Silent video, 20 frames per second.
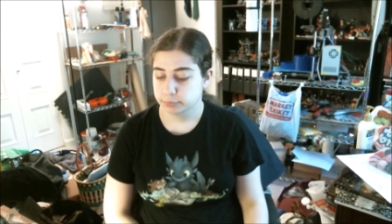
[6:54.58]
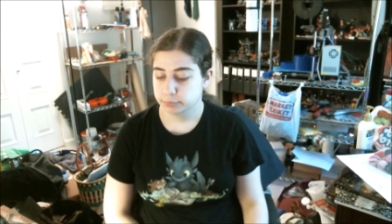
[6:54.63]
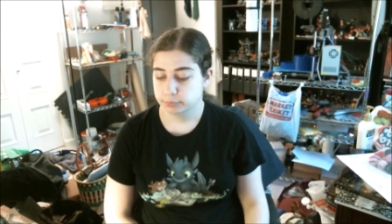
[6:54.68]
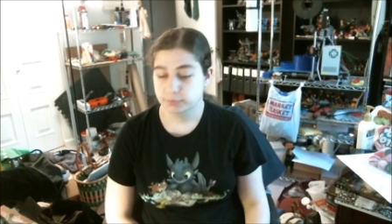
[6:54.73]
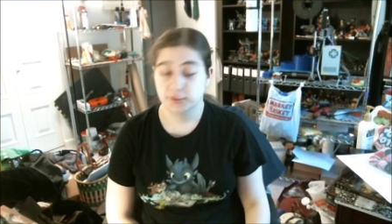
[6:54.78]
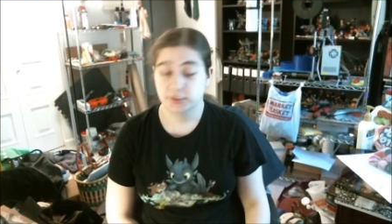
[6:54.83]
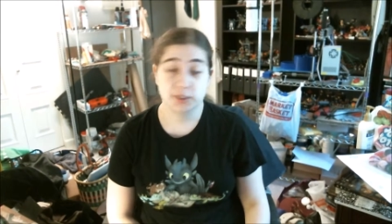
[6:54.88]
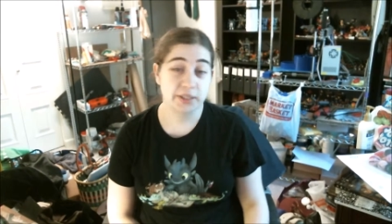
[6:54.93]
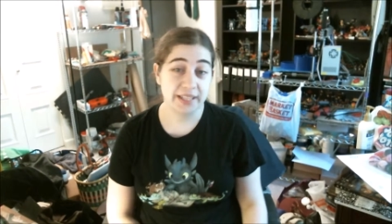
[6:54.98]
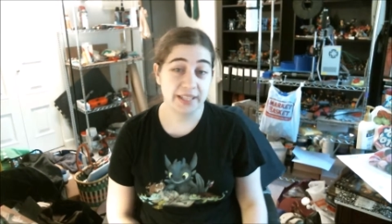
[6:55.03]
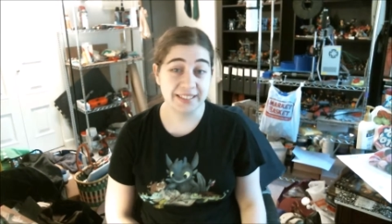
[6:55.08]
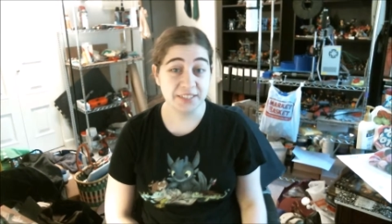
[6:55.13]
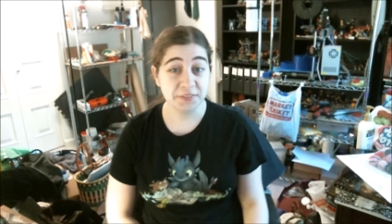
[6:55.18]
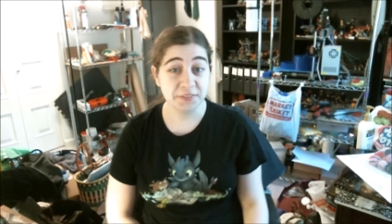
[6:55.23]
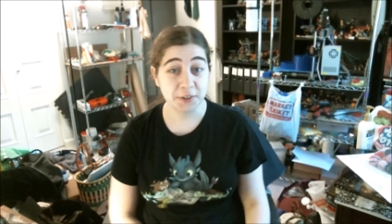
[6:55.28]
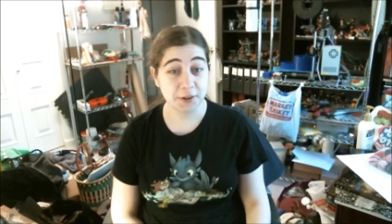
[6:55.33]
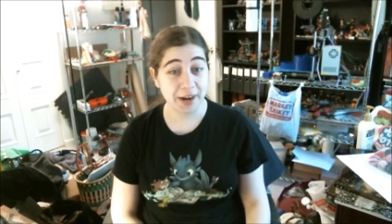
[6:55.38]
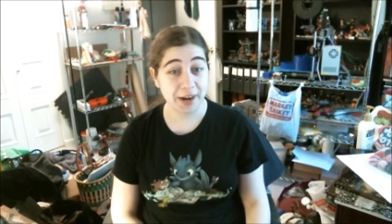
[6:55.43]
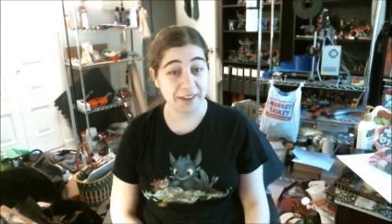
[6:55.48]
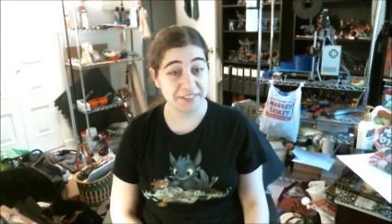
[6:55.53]
So that's it
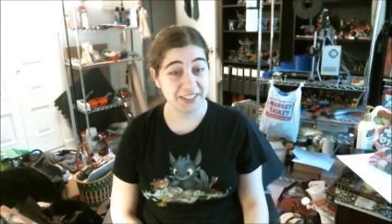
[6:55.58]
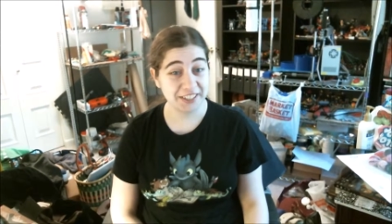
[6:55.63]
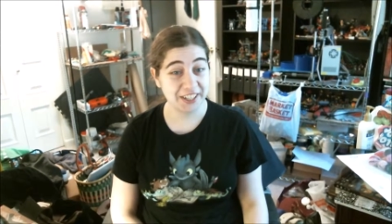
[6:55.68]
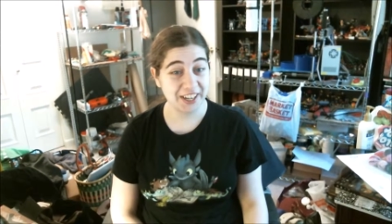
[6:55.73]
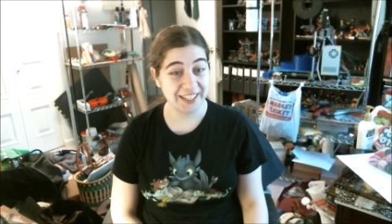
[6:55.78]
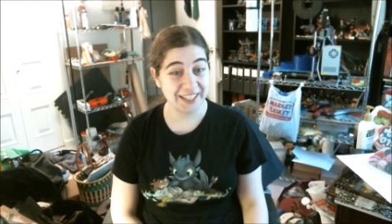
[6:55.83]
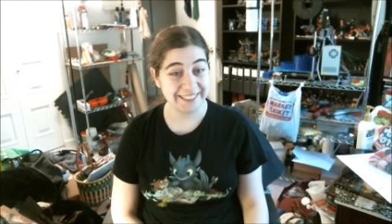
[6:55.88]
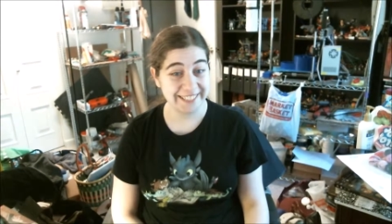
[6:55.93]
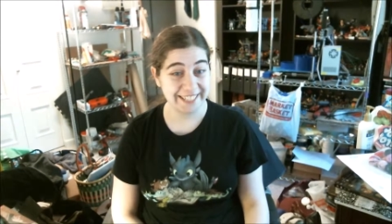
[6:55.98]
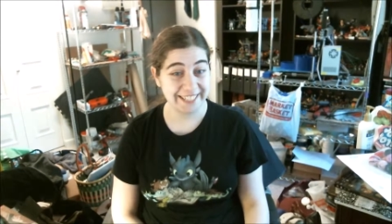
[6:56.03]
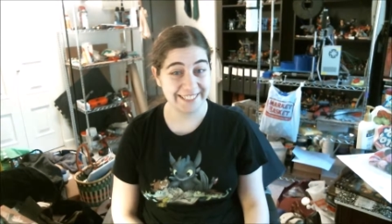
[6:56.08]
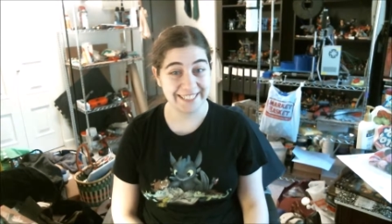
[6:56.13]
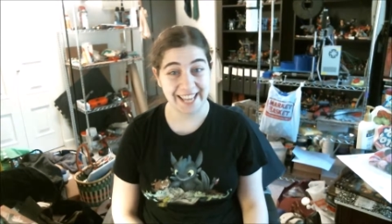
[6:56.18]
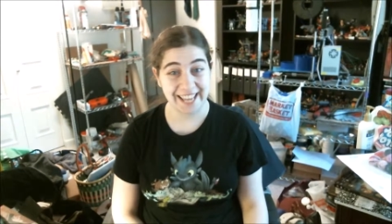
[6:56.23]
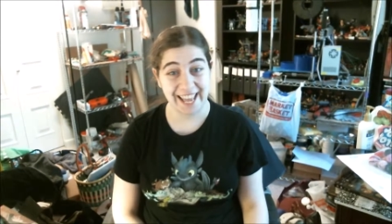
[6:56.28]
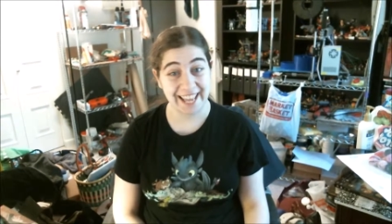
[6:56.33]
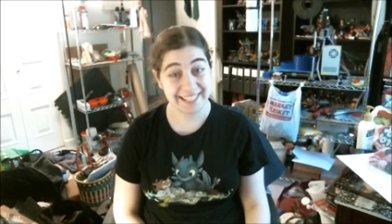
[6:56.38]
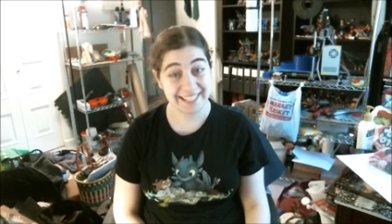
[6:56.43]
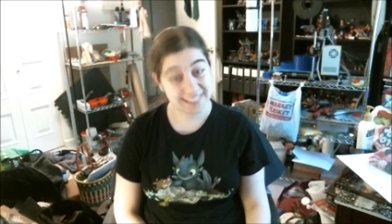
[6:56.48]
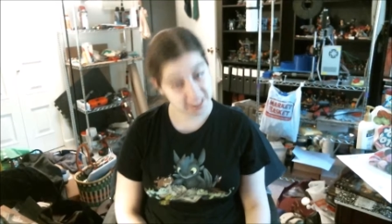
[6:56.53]
for crafting content
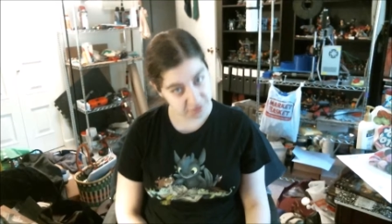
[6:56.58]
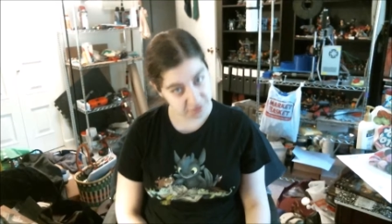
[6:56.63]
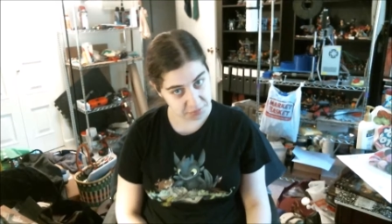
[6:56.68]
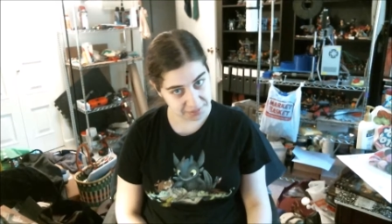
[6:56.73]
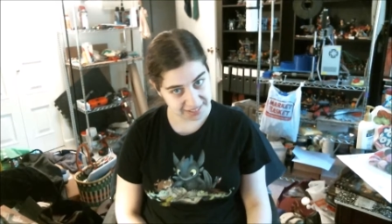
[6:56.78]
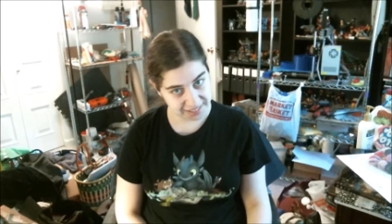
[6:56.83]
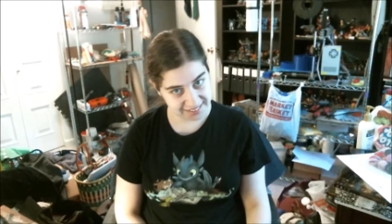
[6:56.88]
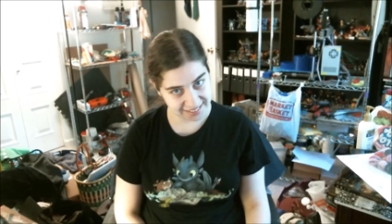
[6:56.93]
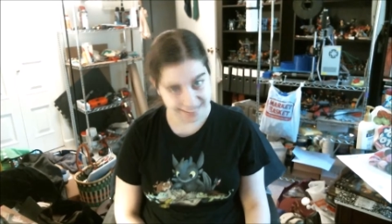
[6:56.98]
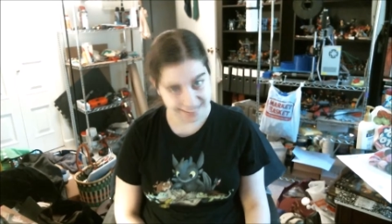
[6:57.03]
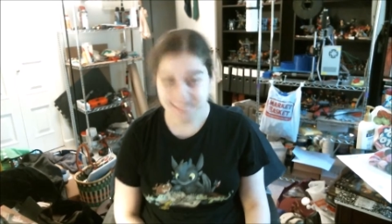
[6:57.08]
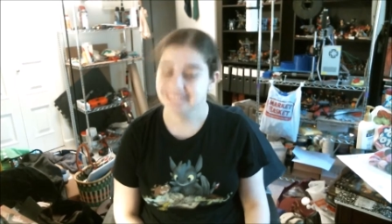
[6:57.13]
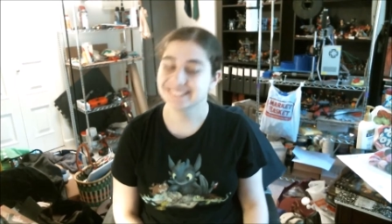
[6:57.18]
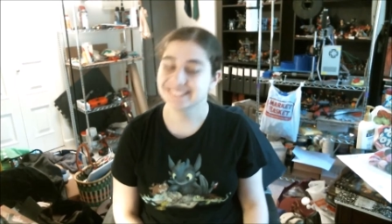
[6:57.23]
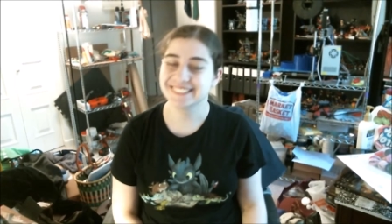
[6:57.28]
at 7 minutes in.